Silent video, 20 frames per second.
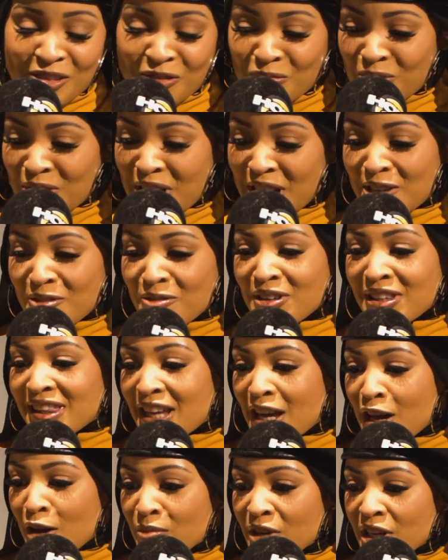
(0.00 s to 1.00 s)
getting with
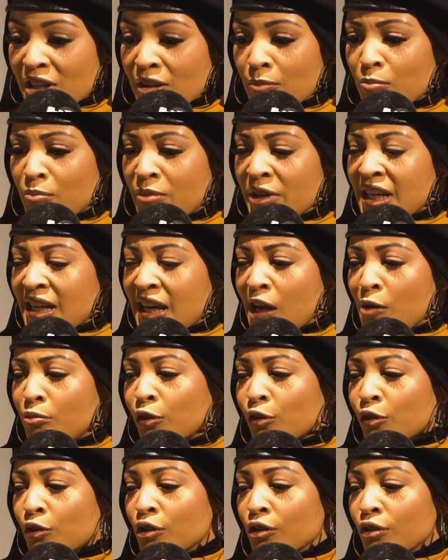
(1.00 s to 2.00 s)
them and being able
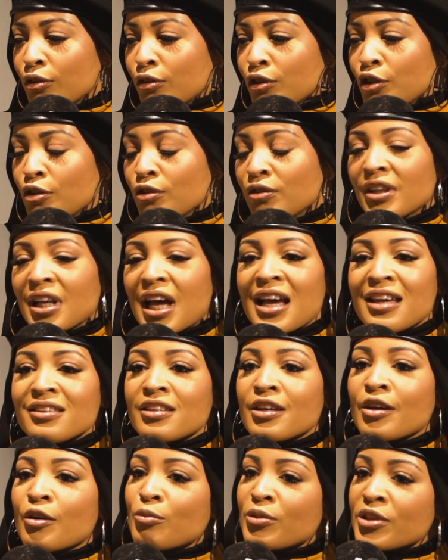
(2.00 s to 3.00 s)
to utilize
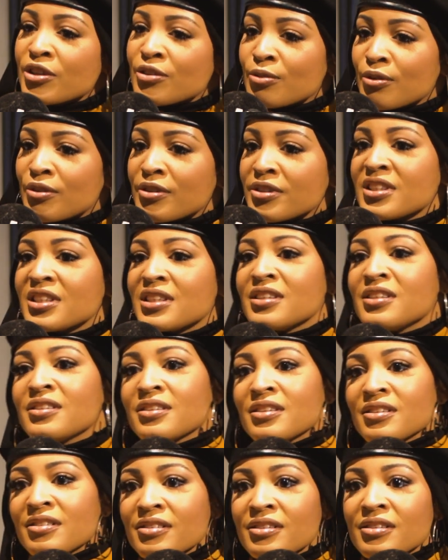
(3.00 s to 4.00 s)
their resources and
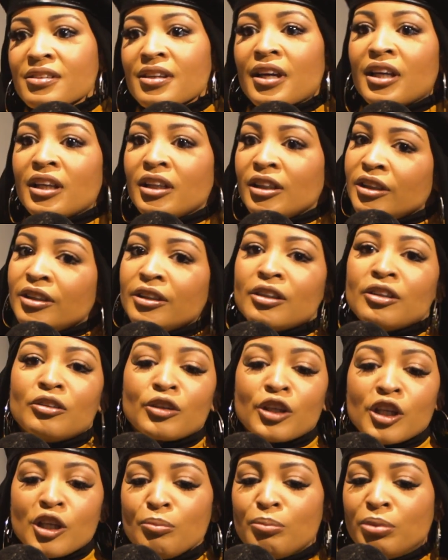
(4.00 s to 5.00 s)
mm-hmm. just, like, you know,
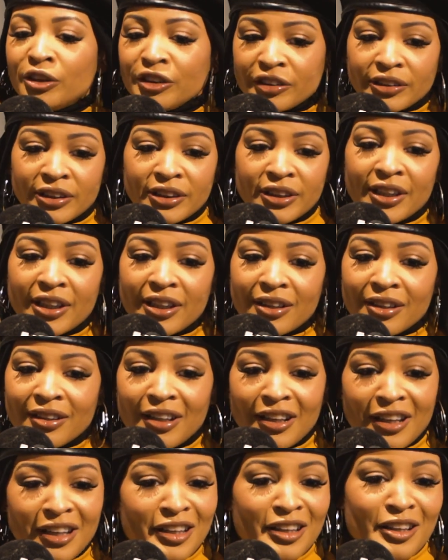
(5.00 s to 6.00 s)
keep pushing and,
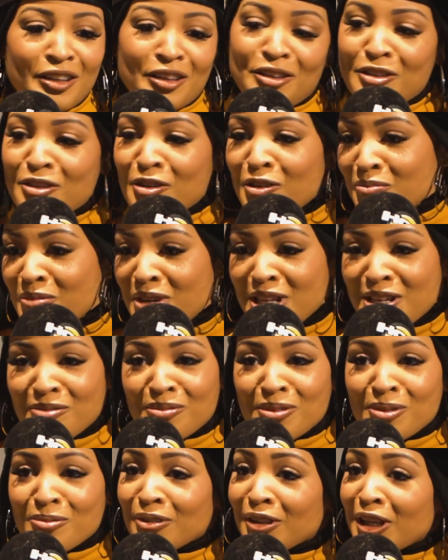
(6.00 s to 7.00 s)
you know, meeting
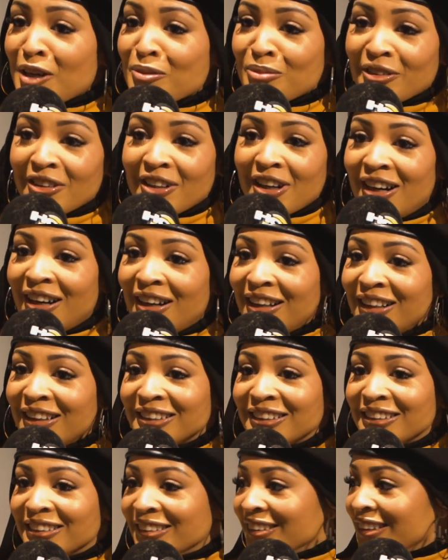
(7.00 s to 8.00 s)
people like Breon.
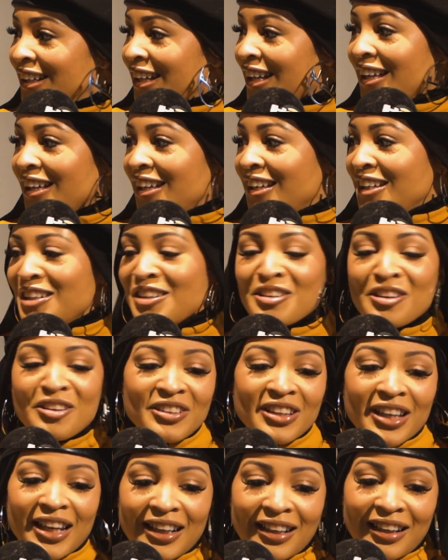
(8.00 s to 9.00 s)
And, yeah. you know,
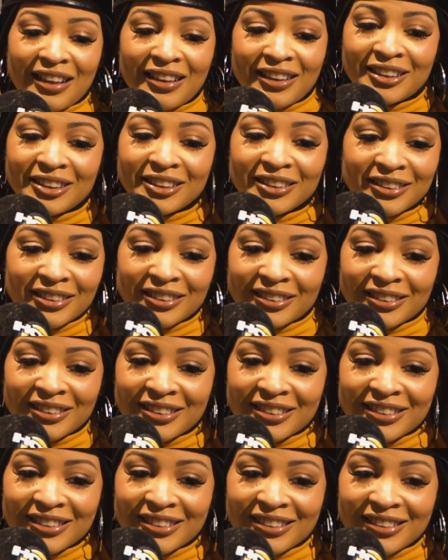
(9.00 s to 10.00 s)
like, um,
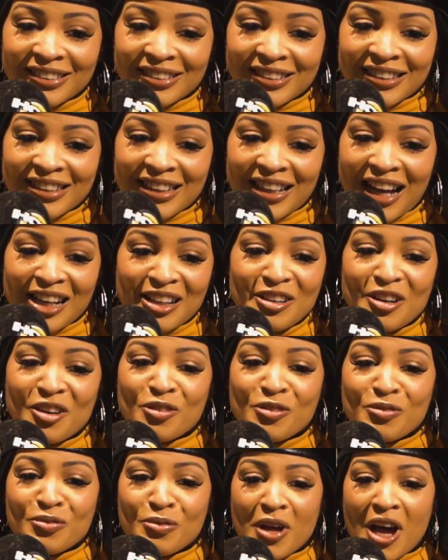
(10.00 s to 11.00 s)
I don't know.
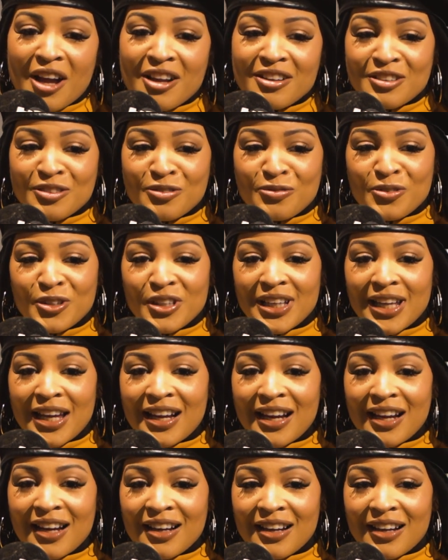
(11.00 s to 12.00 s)
I just feel like